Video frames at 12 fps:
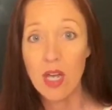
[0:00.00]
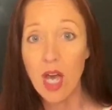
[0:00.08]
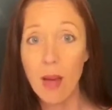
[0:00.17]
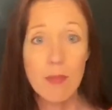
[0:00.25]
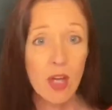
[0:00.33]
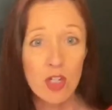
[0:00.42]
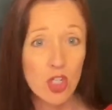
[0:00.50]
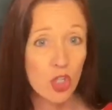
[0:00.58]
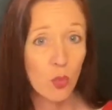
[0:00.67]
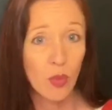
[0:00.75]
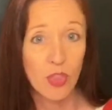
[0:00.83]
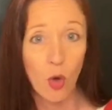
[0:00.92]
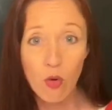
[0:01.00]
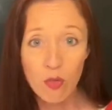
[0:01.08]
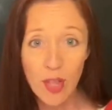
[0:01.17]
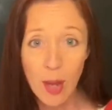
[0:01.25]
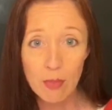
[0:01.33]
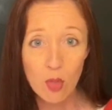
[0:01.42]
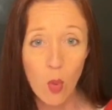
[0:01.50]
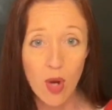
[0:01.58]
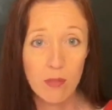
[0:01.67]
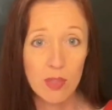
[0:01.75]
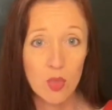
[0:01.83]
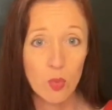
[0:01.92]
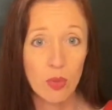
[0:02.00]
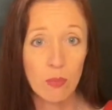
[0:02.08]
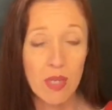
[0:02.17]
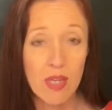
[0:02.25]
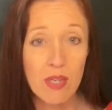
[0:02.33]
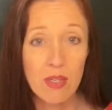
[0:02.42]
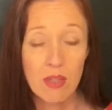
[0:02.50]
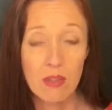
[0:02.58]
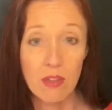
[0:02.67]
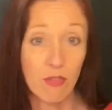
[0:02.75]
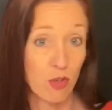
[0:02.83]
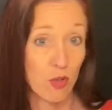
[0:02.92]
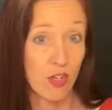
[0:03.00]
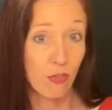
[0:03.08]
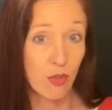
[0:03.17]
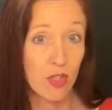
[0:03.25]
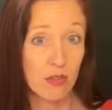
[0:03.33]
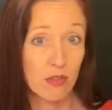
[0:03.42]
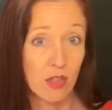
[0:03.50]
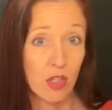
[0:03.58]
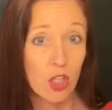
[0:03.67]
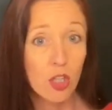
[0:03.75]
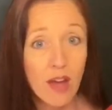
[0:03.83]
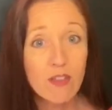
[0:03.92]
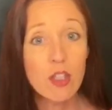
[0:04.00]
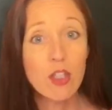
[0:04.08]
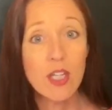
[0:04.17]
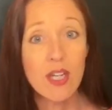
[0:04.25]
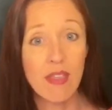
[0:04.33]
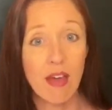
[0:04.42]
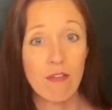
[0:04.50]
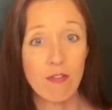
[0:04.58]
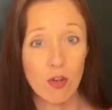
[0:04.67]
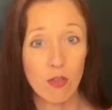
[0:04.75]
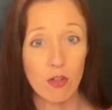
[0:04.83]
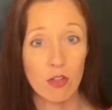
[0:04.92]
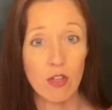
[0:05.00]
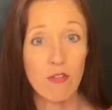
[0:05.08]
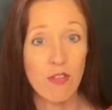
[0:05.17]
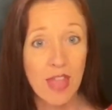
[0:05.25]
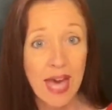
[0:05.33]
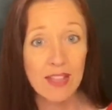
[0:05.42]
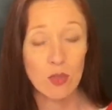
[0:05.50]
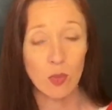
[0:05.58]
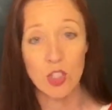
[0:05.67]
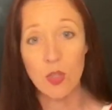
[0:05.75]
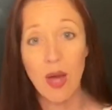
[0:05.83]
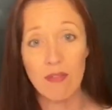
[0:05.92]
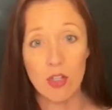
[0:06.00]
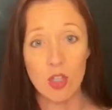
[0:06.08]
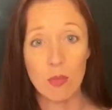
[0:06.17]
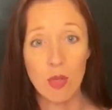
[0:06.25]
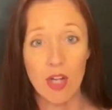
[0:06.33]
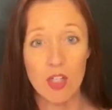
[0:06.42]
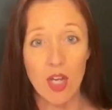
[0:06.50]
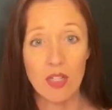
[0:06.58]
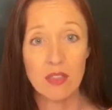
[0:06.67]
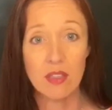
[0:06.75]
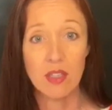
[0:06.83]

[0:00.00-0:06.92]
I'm not sure what the overlap requirements would be, if they're different. You'll have to look into that further if that's what you have on your project.